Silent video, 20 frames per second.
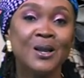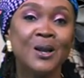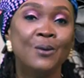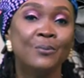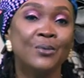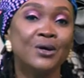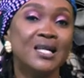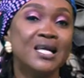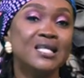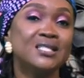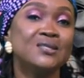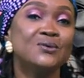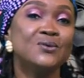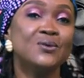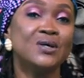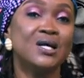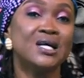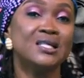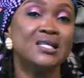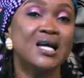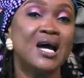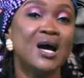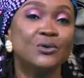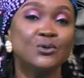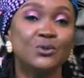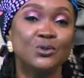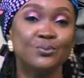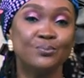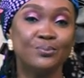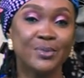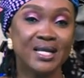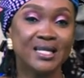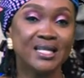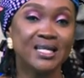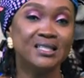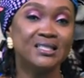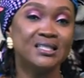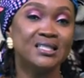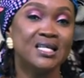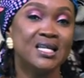But let's look at how to
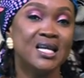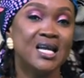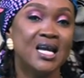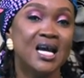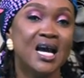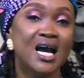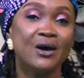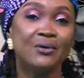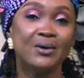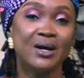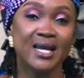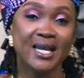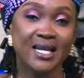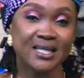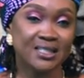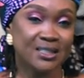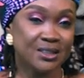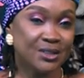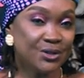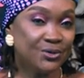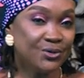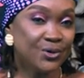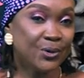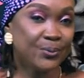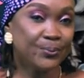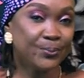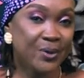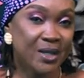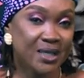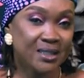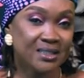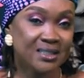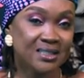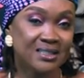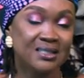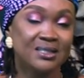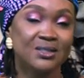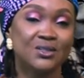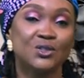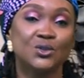manage our exterior
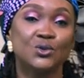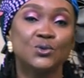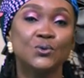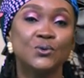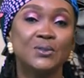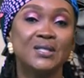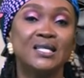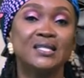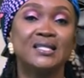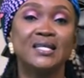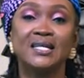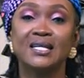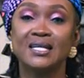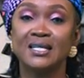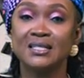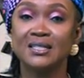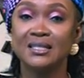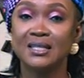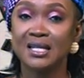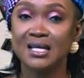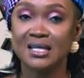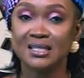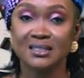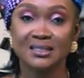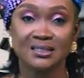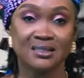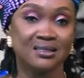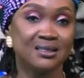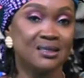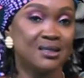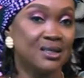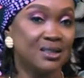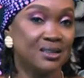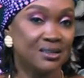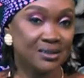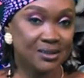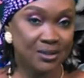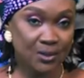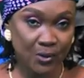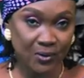paints so that they can last
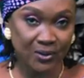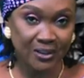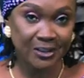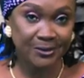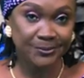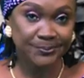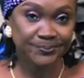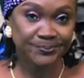long.